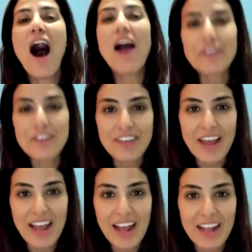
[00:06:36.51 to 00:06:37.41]
Others
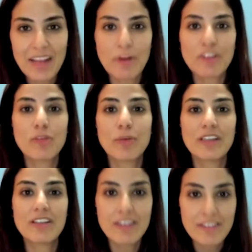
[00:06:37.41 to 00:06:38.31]
say he wants to bring
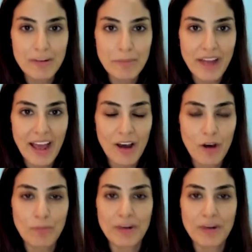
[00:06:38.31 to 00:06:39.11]
the system down,